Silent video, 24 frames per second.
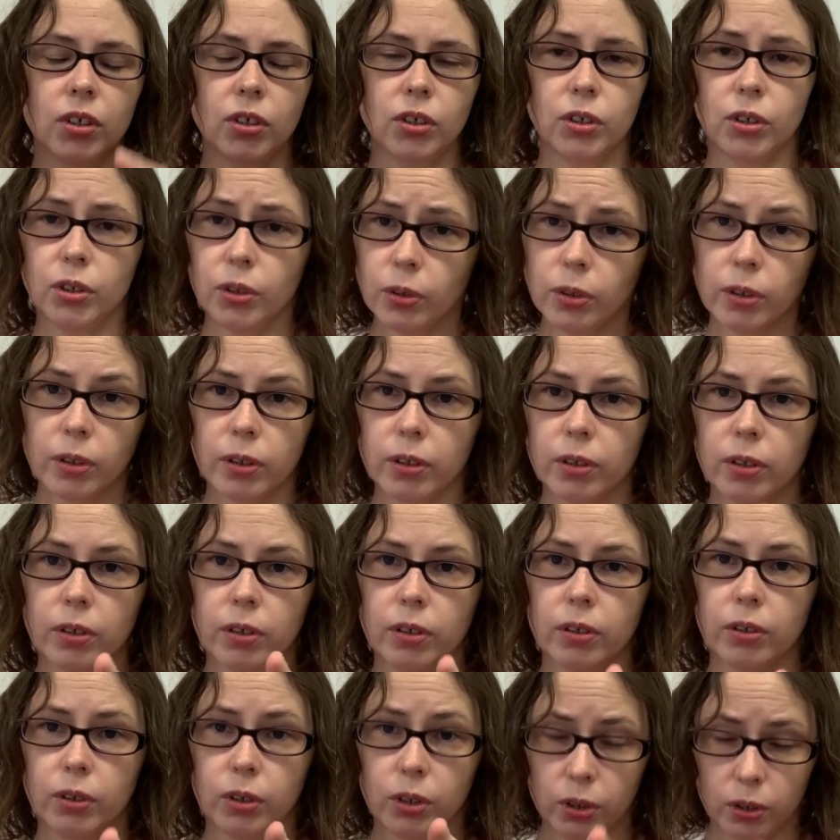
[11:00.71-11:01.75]
you
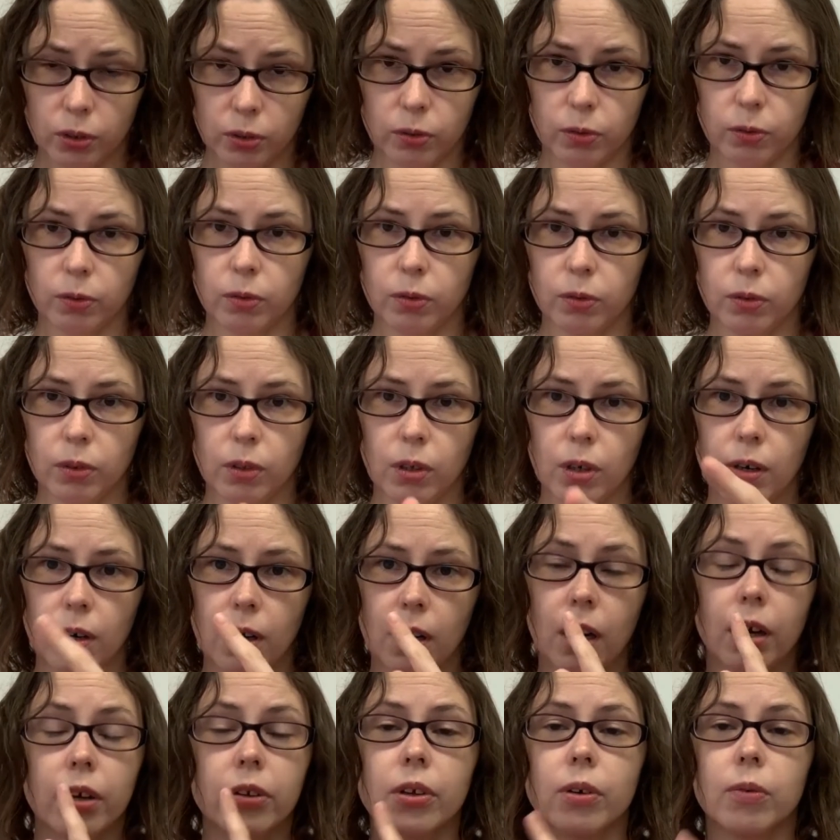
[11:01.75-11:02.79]

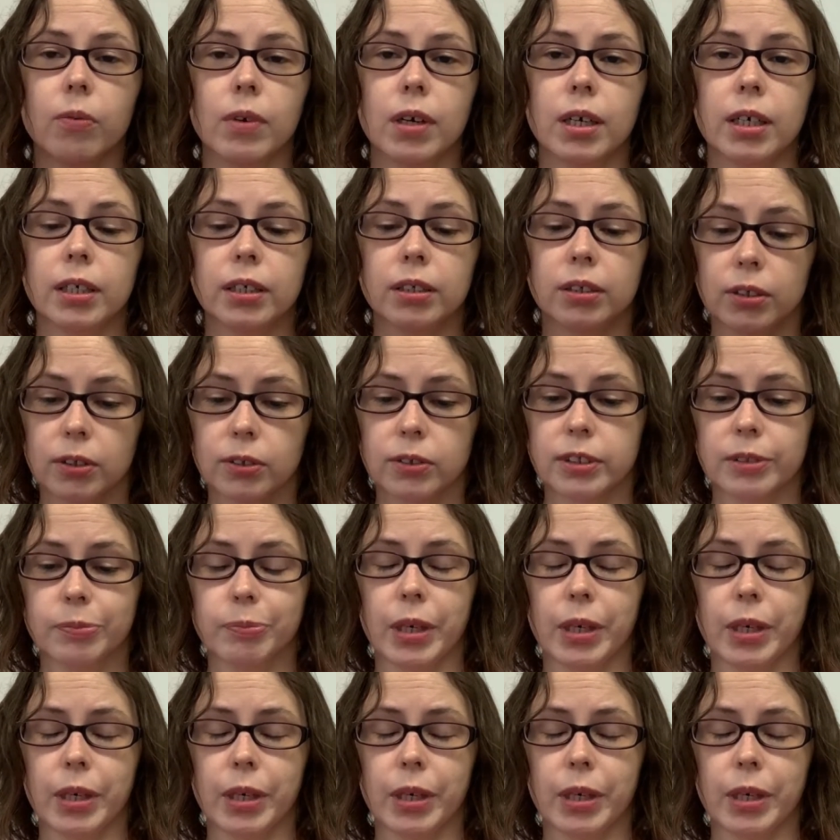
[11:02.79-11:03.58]
are the one who's